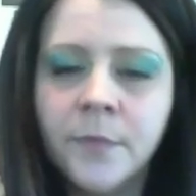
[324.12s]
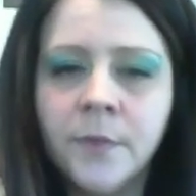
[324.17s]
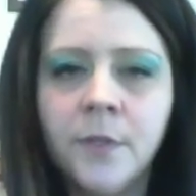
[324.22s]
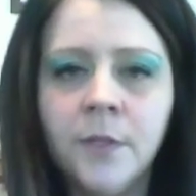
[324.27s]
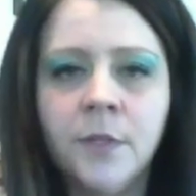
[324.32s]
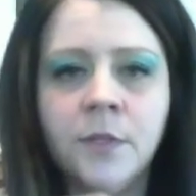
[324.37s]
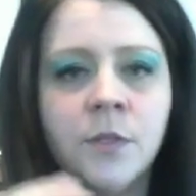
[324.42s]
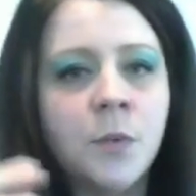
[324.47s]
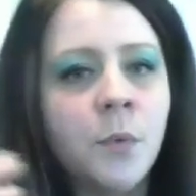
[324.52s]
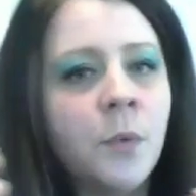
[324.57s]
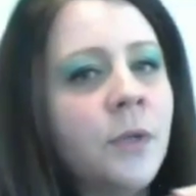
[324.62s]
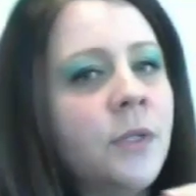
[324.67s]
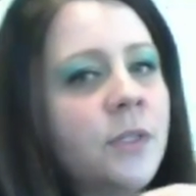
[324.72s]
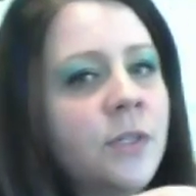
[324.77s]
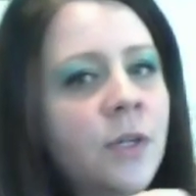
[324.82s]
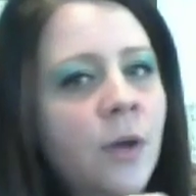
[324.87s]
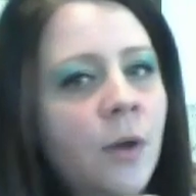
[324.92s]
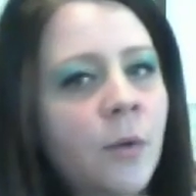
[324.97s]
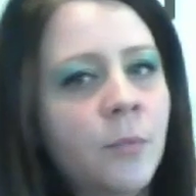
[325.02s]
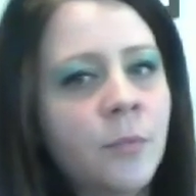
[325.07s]
is going
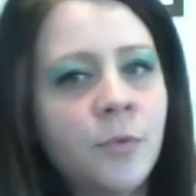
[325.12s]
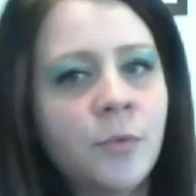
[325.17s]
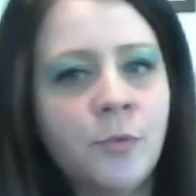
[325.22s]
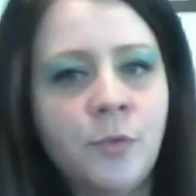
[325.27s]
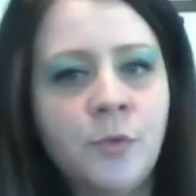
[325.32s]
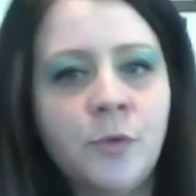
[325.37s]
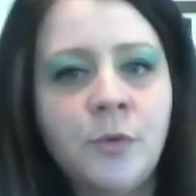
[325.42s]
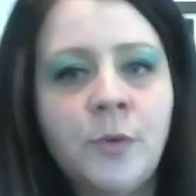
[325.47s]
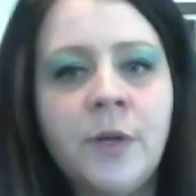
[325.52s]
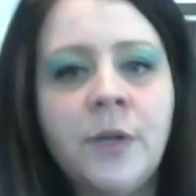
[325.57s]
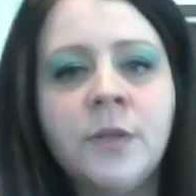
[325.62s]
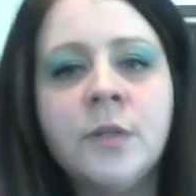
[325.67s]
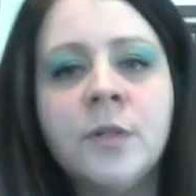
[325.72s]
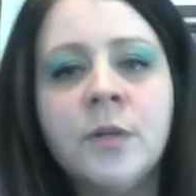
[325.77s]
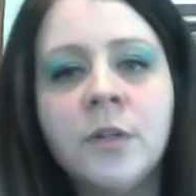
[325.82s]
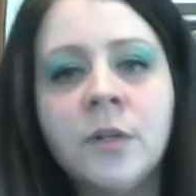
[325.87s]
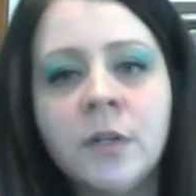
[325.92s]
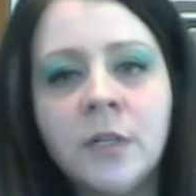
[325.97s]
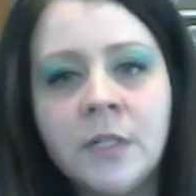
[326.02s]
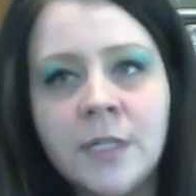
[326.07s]
to come through and
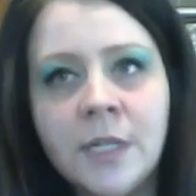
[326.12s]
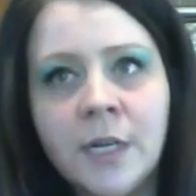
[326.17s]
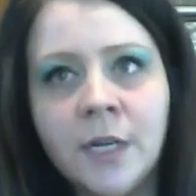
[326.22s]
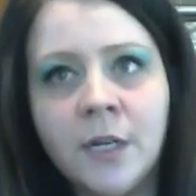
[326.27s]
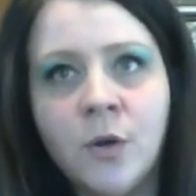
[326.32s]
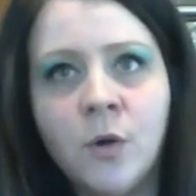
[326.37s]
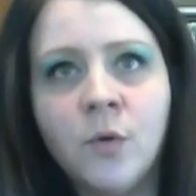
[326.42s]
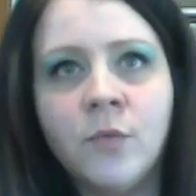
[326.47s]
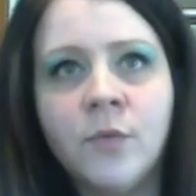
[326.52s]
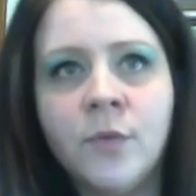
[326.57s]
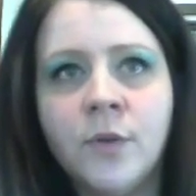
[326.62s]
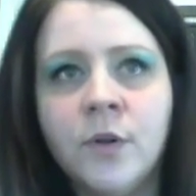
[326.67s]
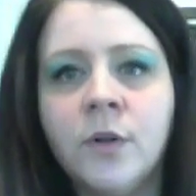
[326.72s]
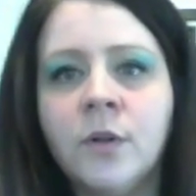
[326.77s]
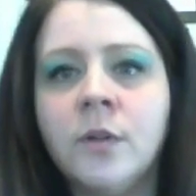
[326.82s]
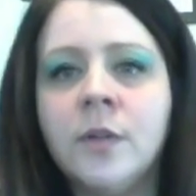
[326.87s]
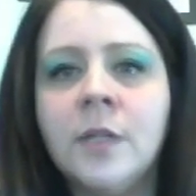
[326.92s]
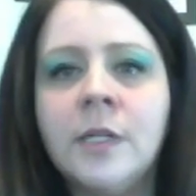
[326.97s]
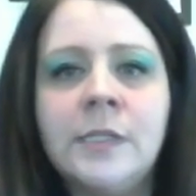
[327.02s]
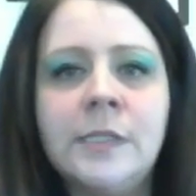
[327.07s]
they're going to take
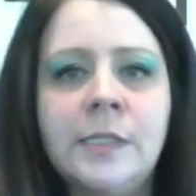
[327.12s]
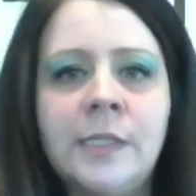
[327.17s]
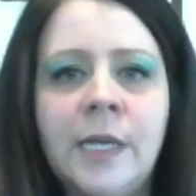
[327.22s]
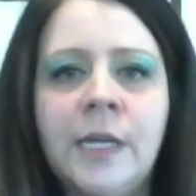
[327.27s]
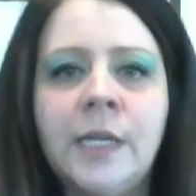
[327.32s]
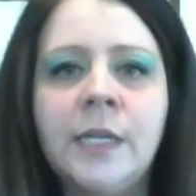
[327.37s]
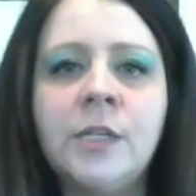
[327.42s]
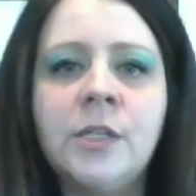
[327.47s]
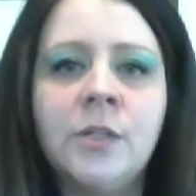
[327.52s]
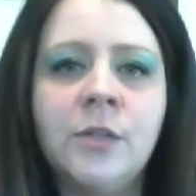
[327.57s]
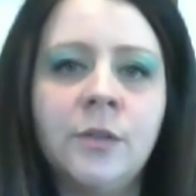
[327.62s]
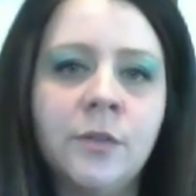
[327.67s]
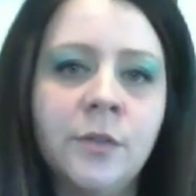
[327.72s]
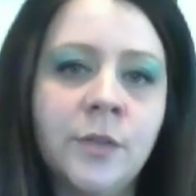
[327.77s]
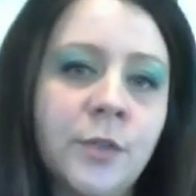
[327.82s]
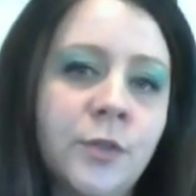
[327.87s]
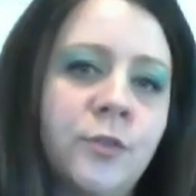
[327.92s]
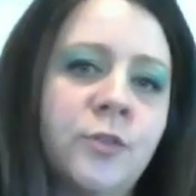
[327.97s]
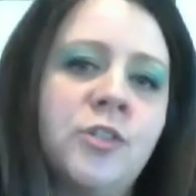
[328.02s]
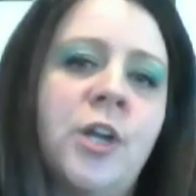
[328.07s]
over, let's say,
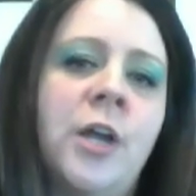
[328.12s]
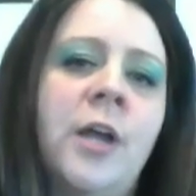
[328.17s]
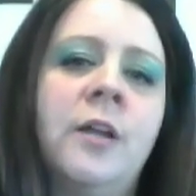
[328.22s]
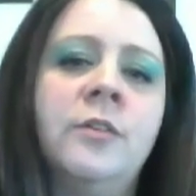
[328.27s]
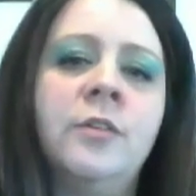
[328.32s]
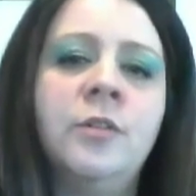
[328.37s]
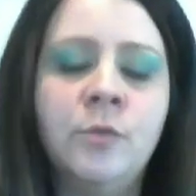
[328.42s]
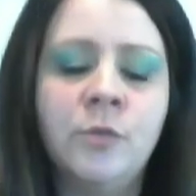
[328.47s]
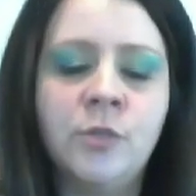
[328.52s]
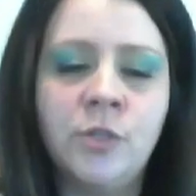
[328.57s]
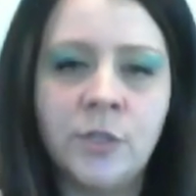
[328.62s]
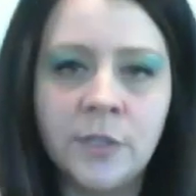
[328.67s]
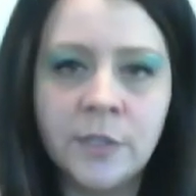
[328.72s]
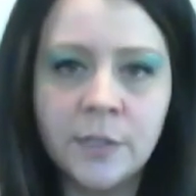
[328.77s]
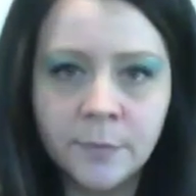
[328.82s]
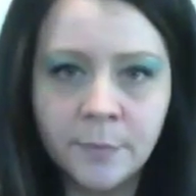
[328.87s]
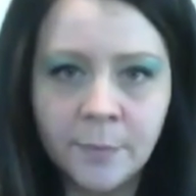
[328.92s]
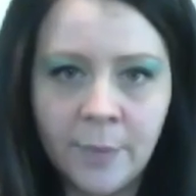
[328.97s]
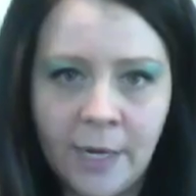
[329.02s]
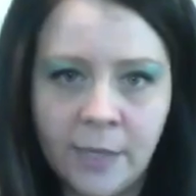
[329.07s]
little John, who just
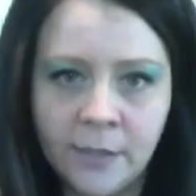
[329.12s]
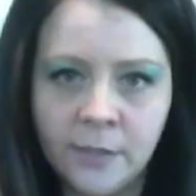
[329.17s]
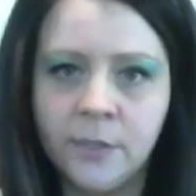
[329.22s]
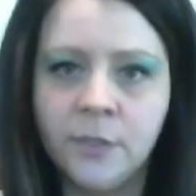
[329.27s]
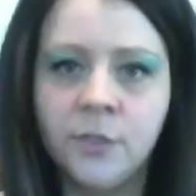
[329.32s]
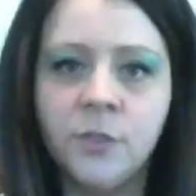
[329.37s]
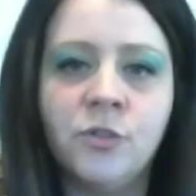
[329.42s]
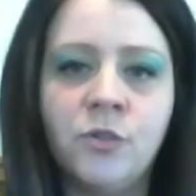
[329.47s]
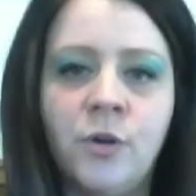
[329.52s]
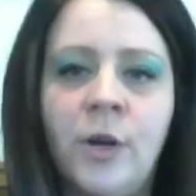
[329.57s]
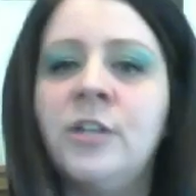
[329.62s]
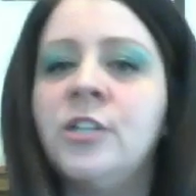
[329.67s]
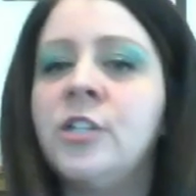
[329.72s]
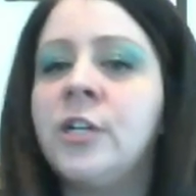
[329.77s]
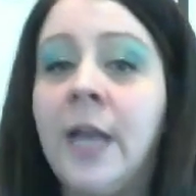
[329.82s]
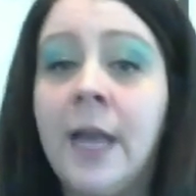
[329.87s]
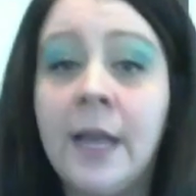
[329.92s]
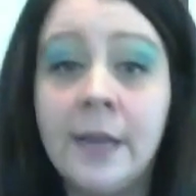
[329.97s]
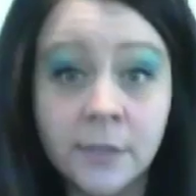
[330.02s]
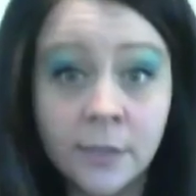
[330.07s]
passed in a
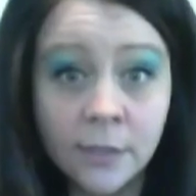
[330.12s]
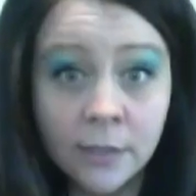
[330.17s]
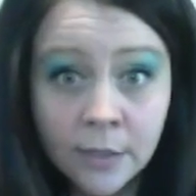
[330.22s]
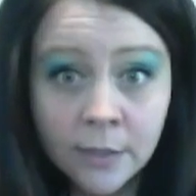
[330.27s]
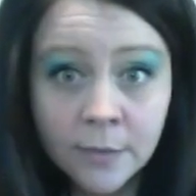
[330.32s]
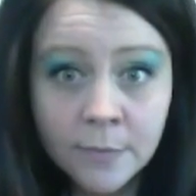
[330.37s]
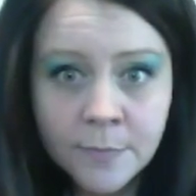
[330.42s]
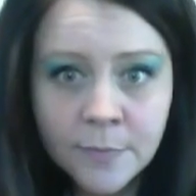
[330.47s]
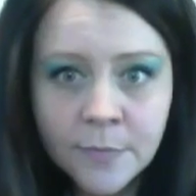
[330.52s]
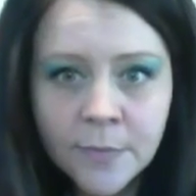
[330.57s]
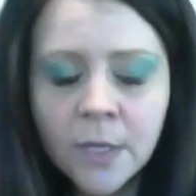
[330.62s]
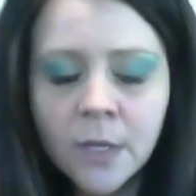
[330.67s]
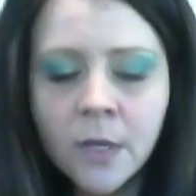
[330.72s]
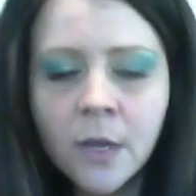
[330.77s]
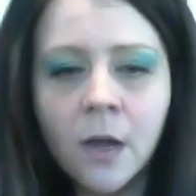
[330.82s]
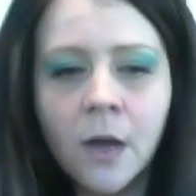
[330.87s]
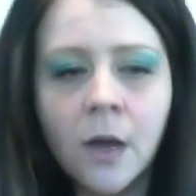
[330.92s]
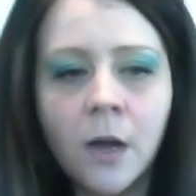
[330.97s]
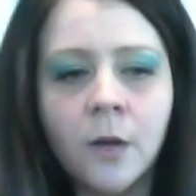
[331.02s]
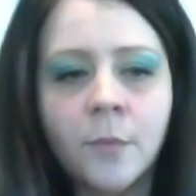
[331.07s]
tragic accident.
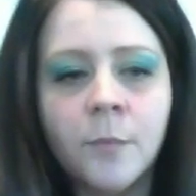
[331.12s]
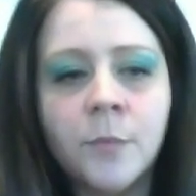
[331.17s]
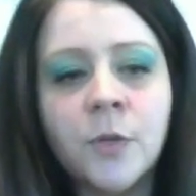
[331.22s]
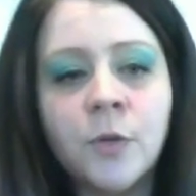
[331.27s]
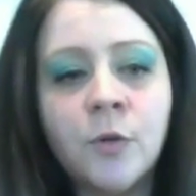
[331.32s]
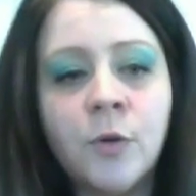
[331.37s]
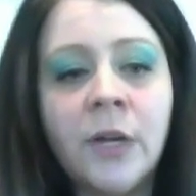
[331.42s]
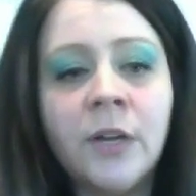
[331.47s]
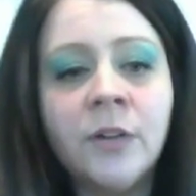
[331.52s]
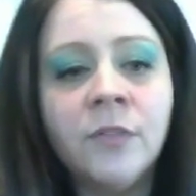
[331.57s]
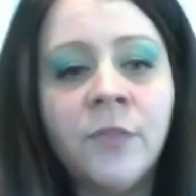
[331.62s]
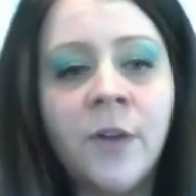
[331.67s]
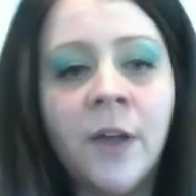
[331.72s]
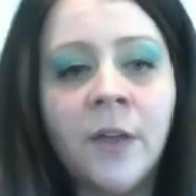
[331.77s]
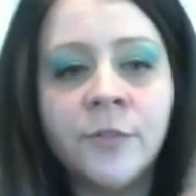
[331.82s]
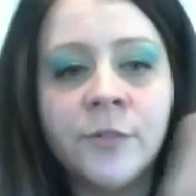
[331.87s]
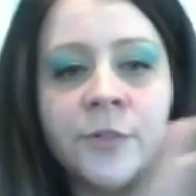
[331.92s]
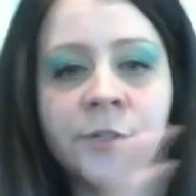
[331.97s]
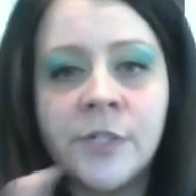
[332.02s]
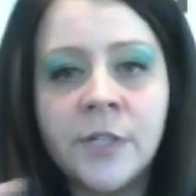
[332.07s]
The
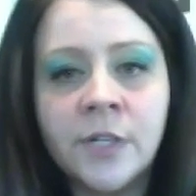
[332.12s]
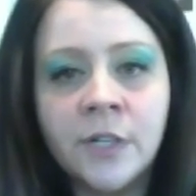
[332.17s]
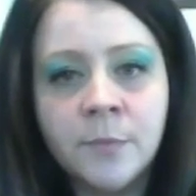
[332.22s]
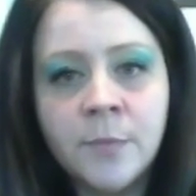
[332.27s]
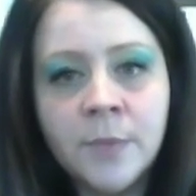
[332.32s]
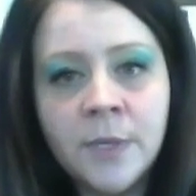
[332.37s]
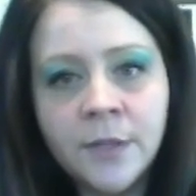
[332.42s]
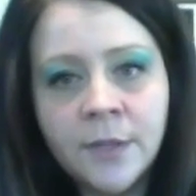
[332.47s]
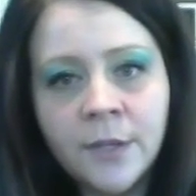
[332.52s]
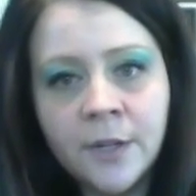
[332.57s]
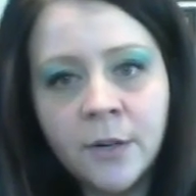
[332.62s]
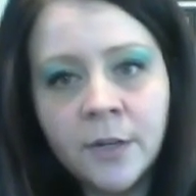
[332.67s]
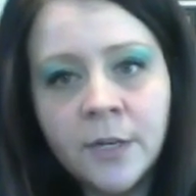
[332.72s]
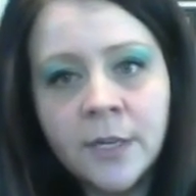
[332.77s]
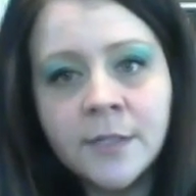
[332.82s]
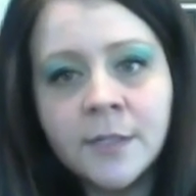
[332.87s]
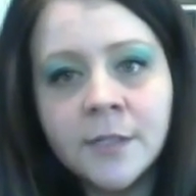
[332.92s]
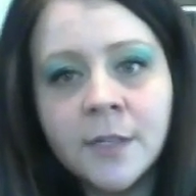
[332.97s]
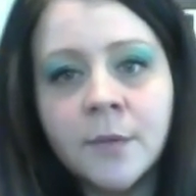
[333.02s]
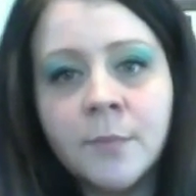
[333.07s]
grandfather is going to be there.
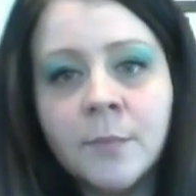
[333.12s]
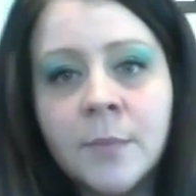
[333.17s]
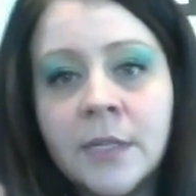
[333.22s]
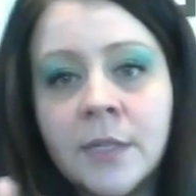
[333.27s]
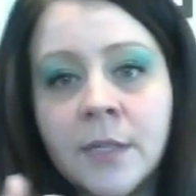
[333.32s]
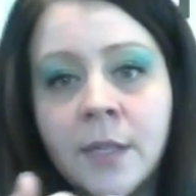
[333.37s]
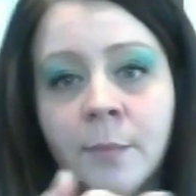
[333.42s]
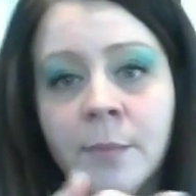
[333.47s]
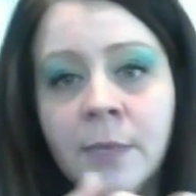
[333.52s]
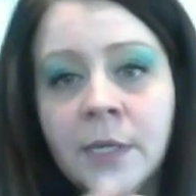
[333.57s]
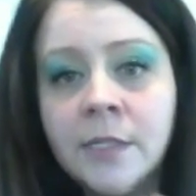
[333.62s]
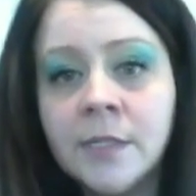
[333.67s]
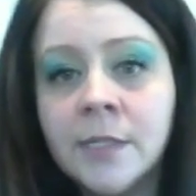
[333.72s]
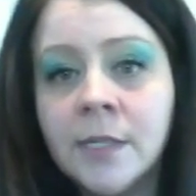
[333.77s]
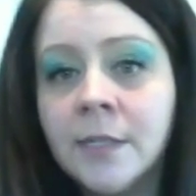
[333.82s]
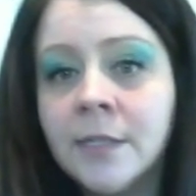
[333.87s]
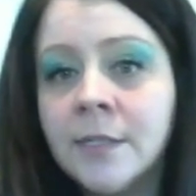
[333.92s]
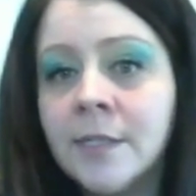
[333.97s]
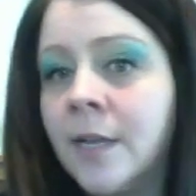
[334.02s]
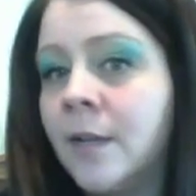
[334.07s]
He's going to meet them. He's
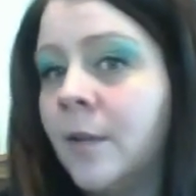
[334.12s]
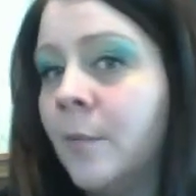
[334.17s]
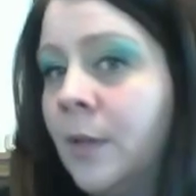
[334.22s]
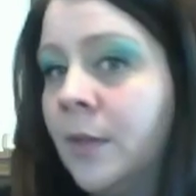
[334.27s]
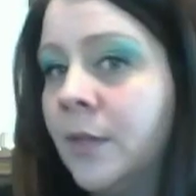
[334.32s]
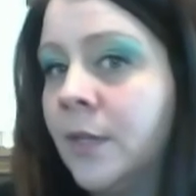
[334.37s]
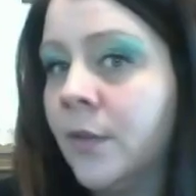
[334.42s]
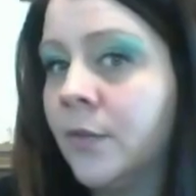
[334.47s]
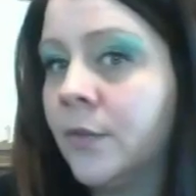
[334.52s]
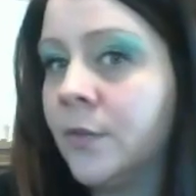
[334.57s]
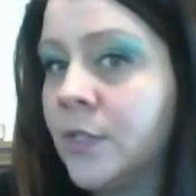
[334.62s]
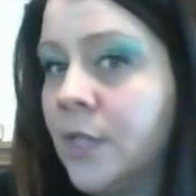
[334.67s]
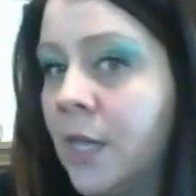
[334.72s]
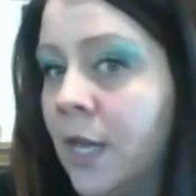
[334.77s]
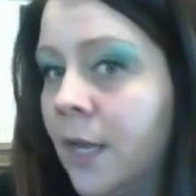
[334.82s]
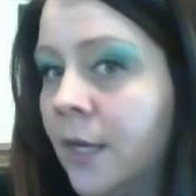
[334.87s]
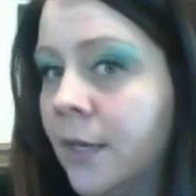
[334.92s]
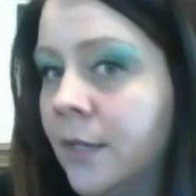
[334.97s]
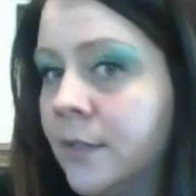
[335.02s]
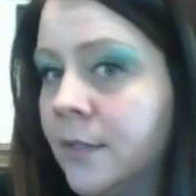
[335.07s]
going to take them on the other
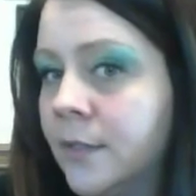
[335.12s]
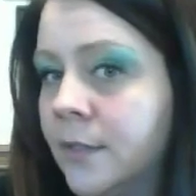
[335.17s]
side.